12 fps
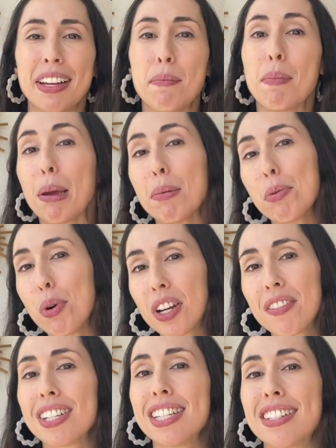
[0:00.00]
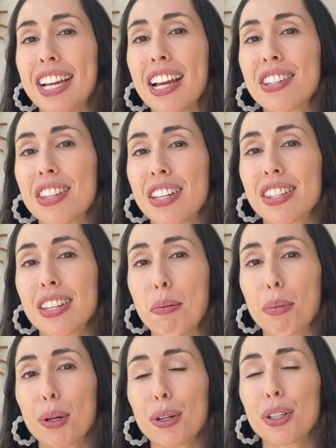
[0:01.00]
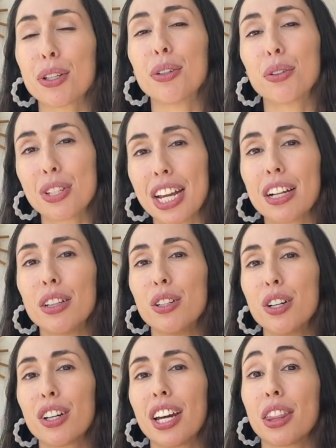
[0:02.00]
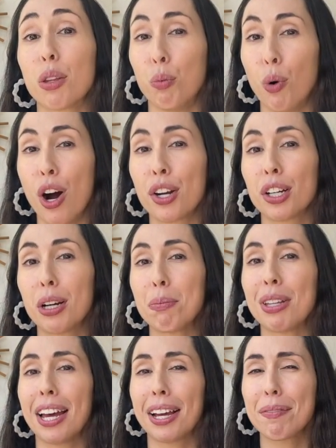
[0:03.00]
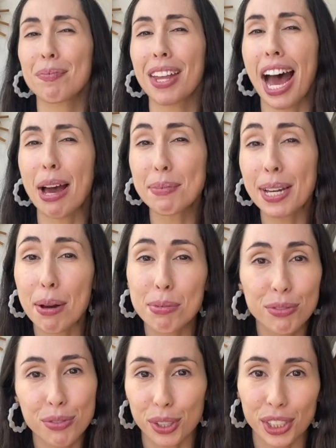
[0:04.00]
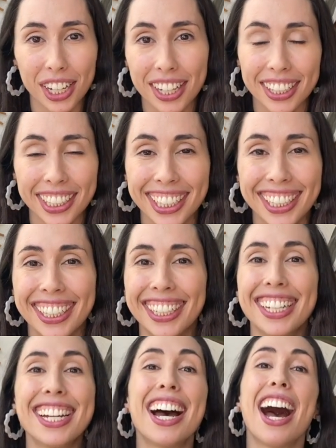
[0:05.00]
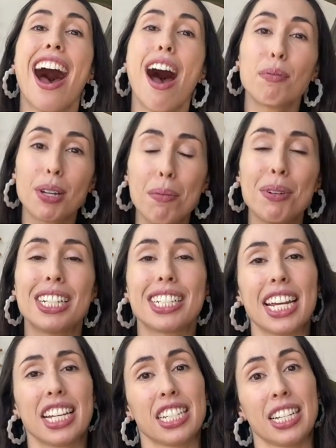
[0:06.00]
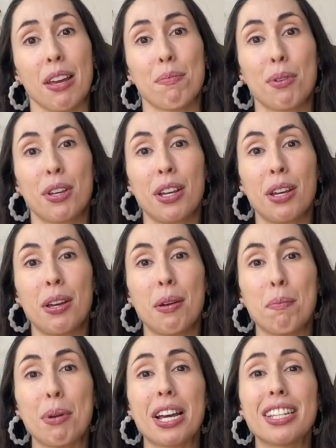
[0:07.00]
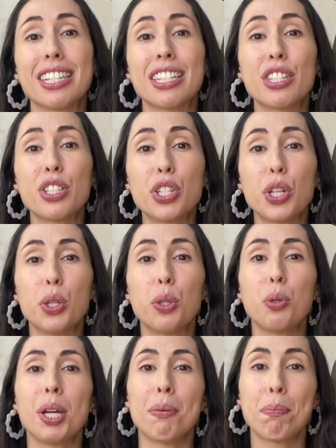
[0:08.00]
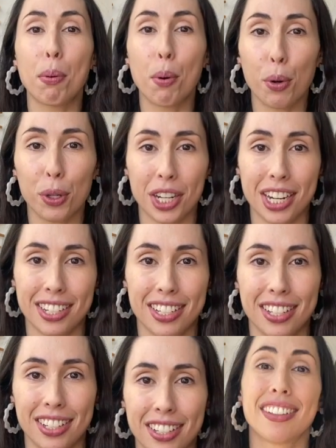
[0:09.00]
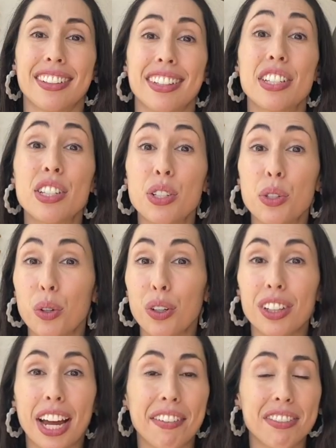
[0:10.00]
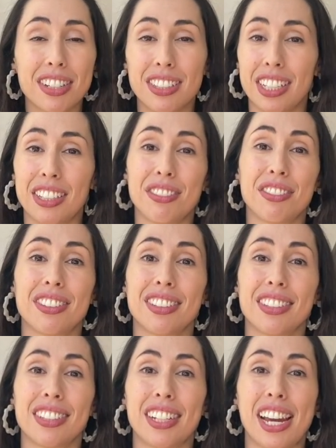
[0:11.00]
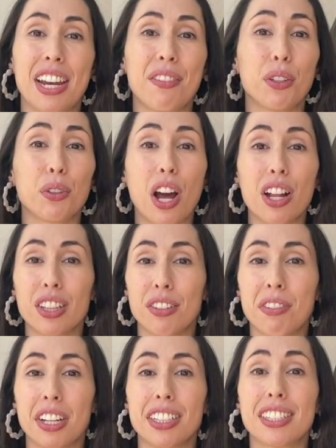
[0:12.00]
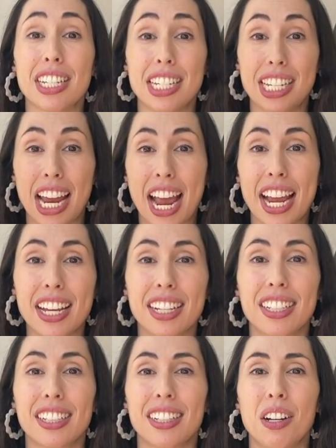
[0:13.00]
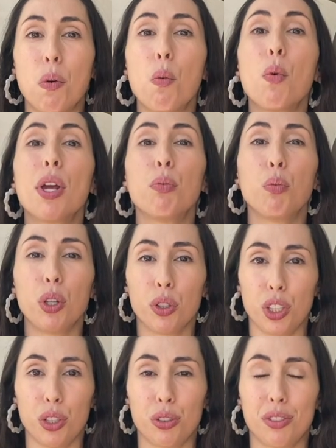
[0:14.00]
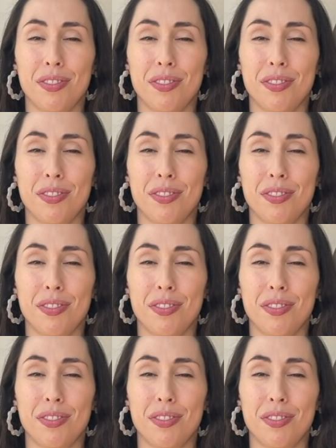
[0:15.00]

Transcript: maybe one of these days in the summer, you'll take a look at the water and be like, I'm coming for you, honey. I'm coming to take a dip because it's too important. This is your life to live. And if you're not living today, when will you?